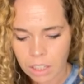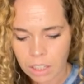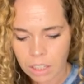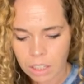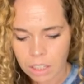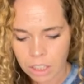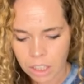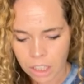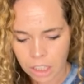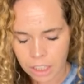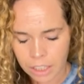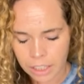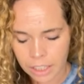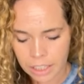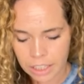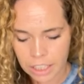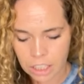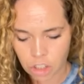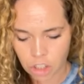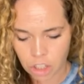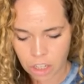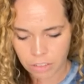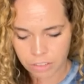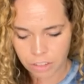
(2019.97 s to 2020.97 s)
Current
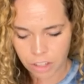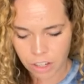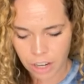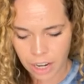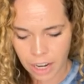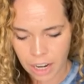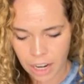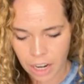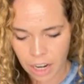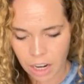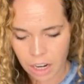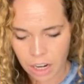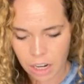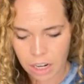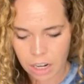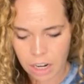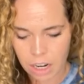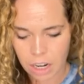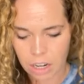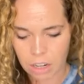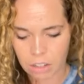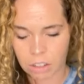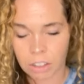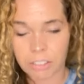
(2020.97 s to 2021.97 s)
condition of your hair
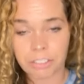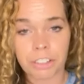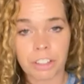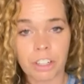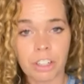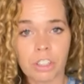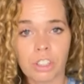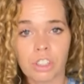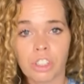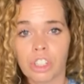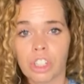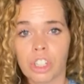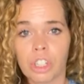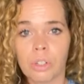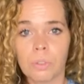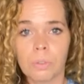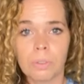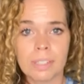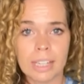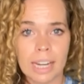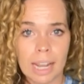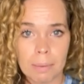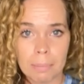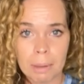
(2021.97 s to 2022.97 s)
refers to
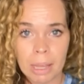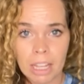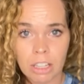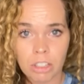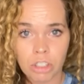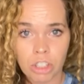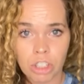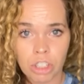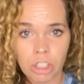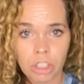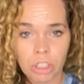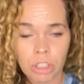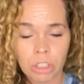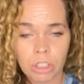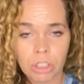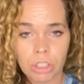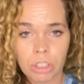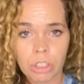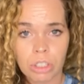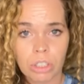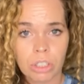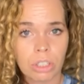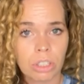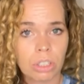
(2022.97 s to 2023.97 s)
damage,
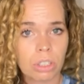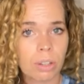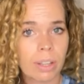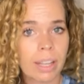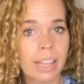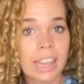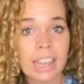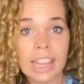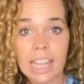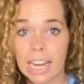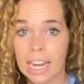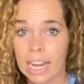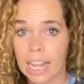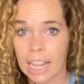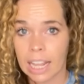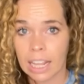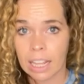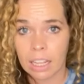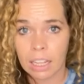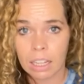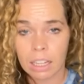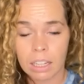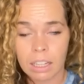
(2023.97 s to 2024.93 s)
thinning,